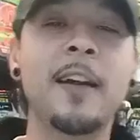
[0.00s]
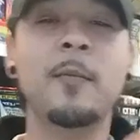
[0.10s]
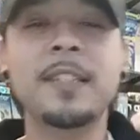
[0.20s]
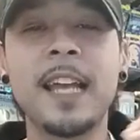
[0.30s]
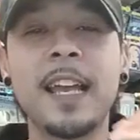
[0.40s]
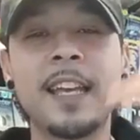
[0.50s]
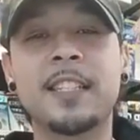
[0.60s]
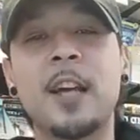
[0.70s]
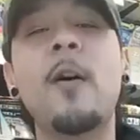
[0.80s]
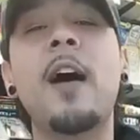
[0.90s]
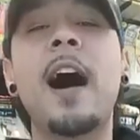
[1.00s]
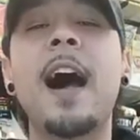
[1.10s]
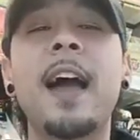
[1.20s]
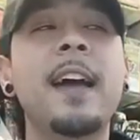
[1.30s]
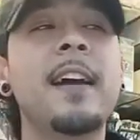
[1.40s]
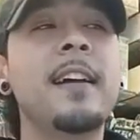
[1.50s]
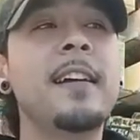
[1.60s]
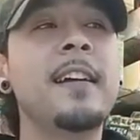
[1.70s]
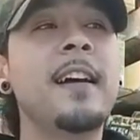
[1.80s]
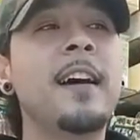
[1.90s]
Once they get so high
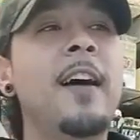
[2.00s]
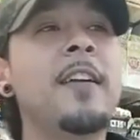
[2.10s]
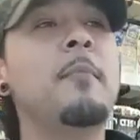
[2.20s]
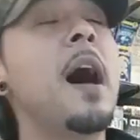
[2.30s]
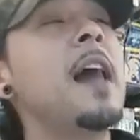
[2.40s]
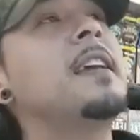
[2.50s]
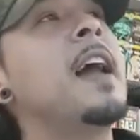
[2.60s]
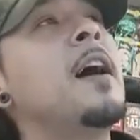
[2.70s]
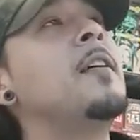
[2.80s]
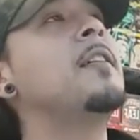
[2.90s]
on a body count,